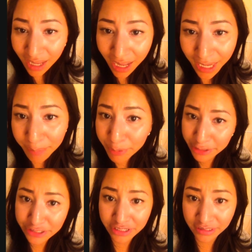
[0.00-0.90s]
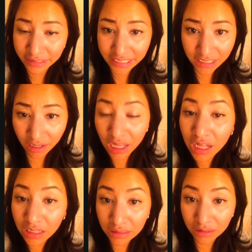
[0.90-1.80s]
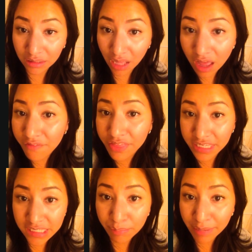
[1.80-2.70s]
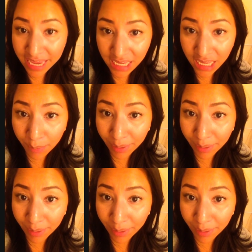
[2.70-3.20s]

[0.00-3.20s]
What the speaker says: I personally love this makeup